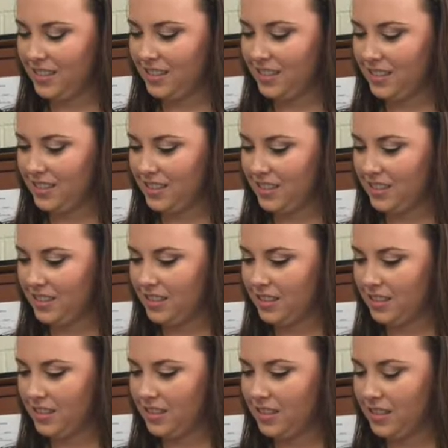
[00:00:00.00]

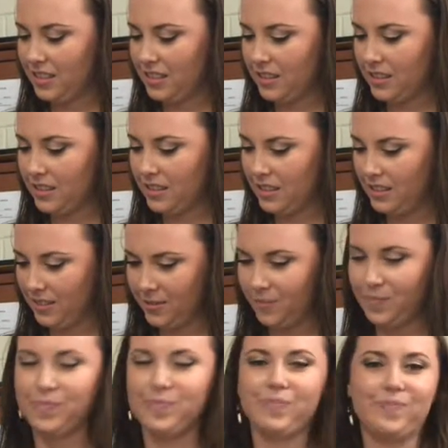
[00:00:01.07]

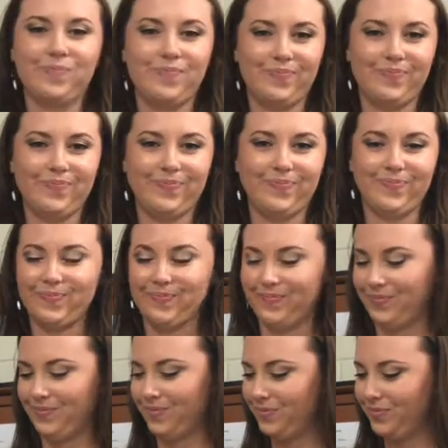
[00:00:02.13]

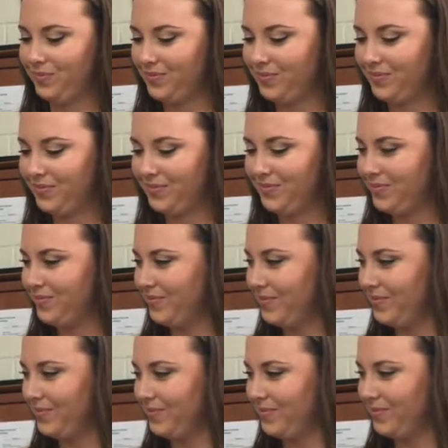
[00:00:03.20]

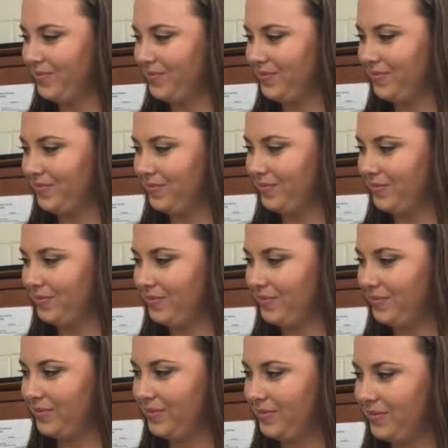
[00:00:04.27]

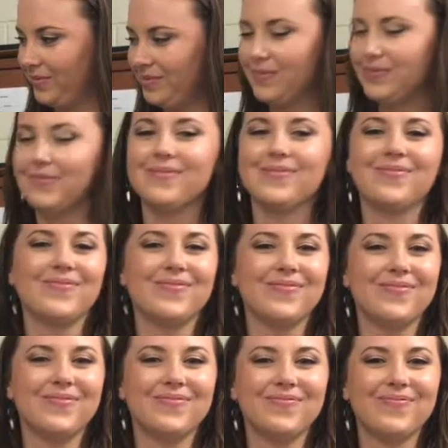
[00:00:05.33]

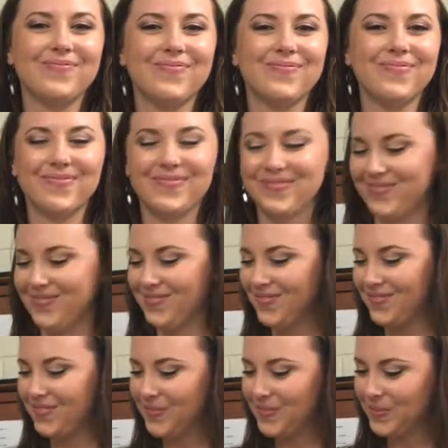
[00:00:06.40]

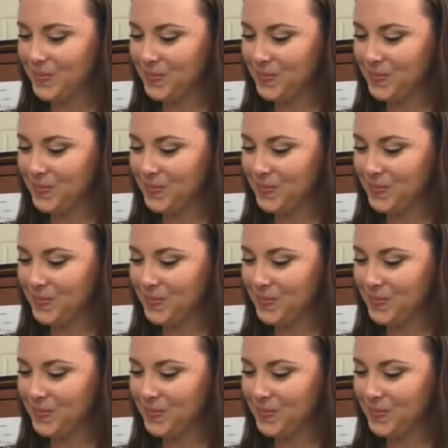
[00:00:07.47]
The person shown says nothing.